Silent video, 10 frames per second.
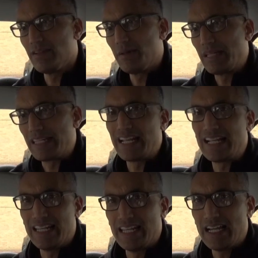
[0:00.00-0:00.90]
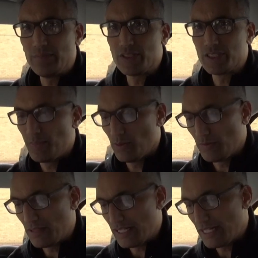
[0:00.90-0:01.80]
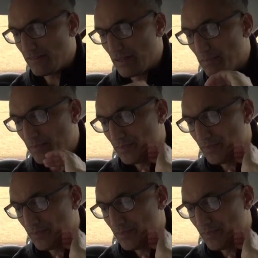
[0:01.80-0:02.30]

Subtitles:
make it clear how much support I'm going to give him?